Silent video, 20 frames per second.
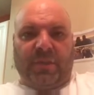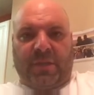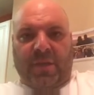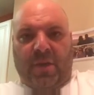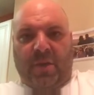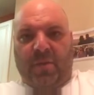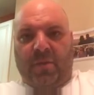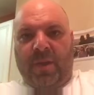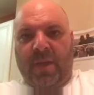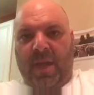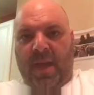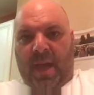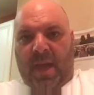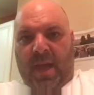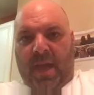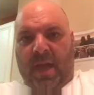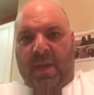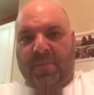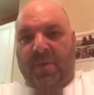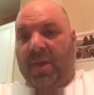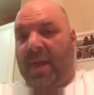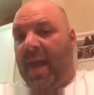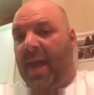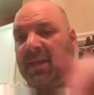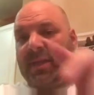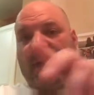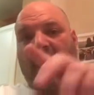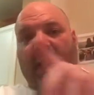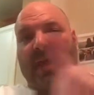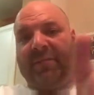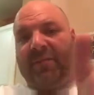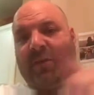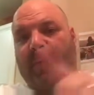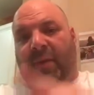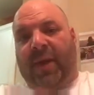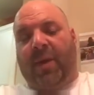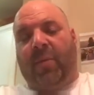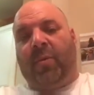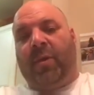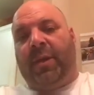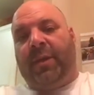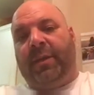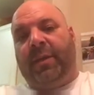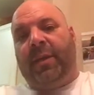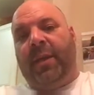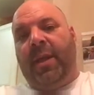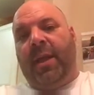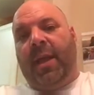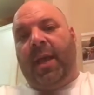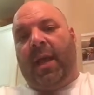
So you guys all have a great one.